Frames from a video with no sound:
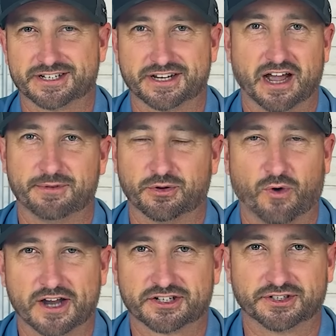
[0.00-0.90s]
see how many
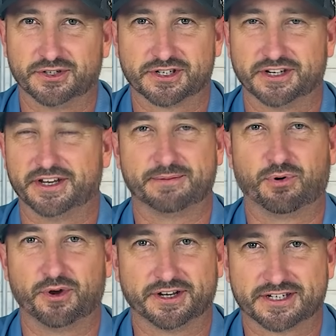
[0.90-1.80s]
watts you're using at any
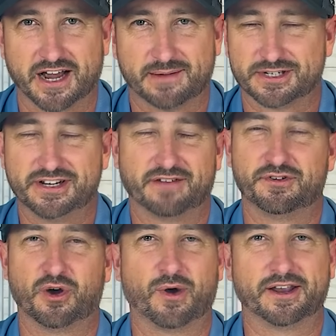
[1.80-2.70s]
point in time. So you have
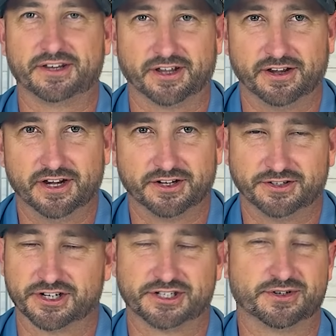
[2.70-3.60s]
no idea.
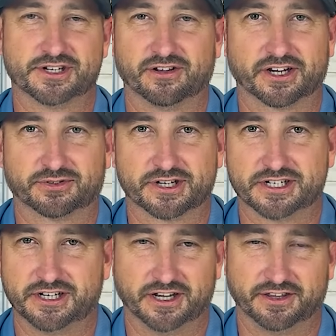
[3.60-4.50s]
You're just using
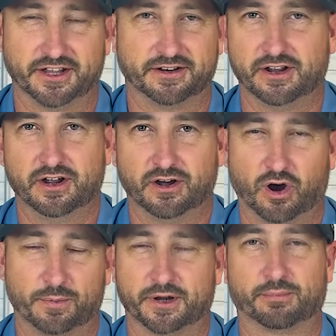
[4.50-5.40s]
electricity and then
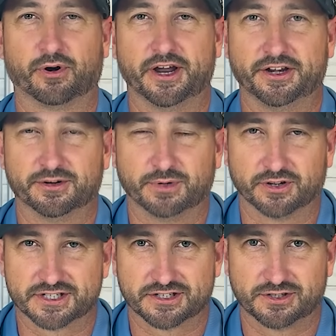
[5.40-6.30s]
hoping and praying your
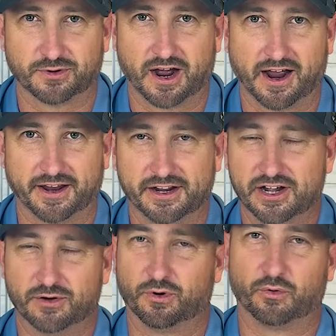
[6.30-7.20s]
bill isn't too high.
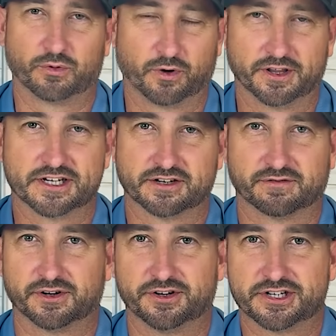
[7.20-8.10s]
Well, with one of these
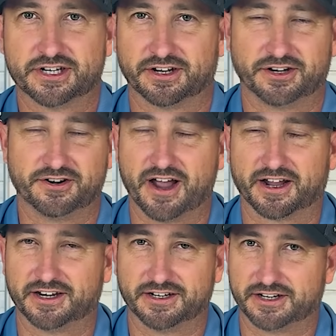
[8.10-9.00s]
inverters, you're
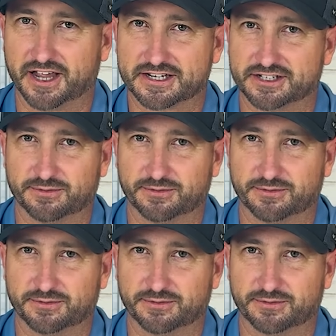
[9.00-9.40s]
not gonna need to guess